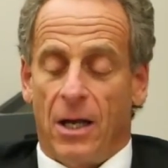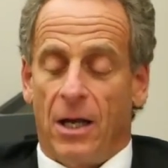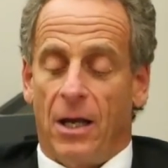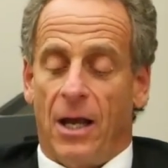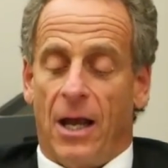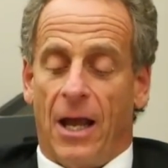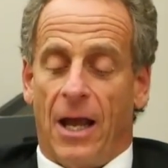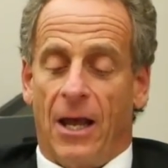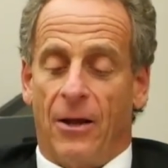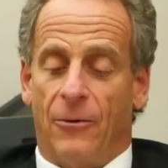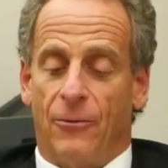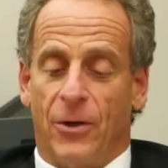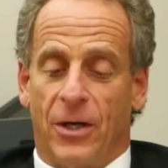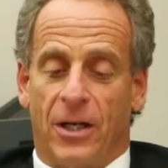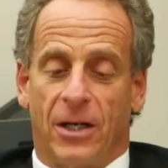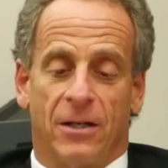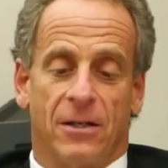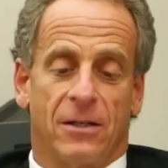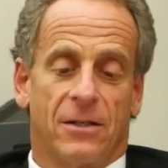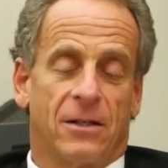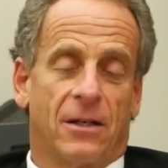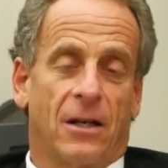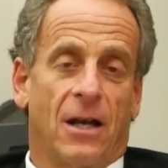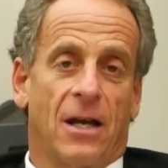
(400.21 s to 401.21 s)
and we can
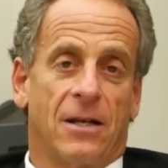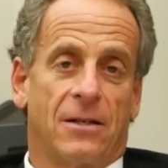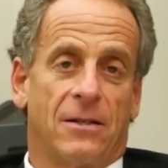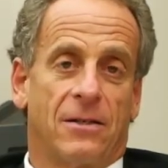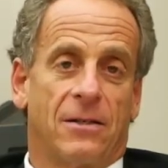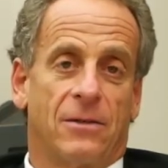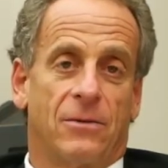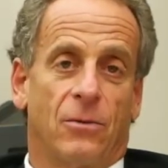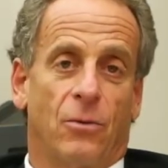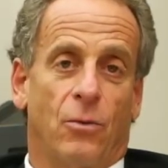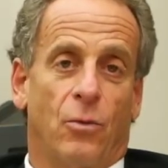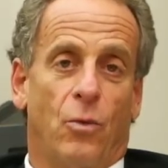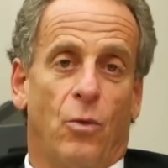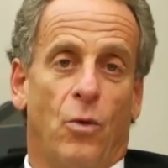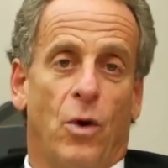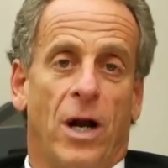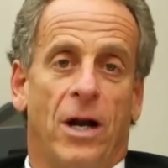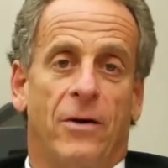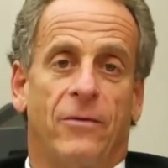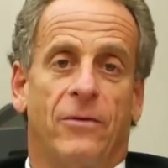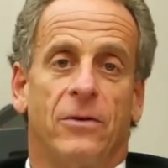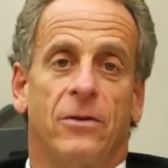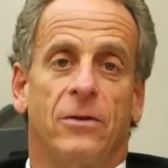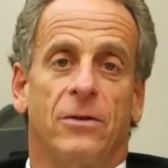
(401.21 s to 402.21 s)
discuss
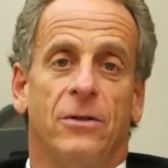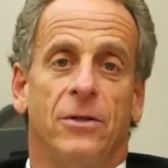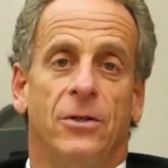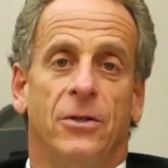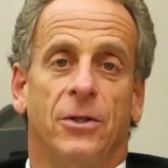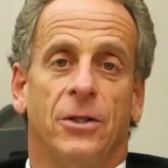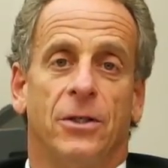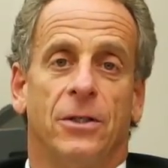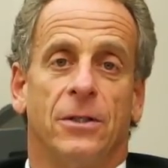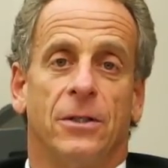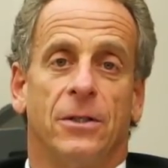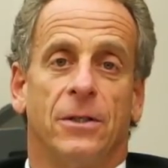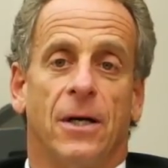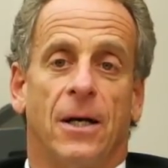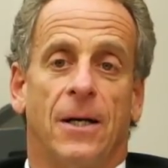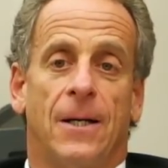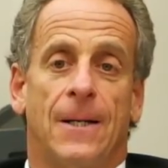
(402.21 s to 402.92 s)
whatever your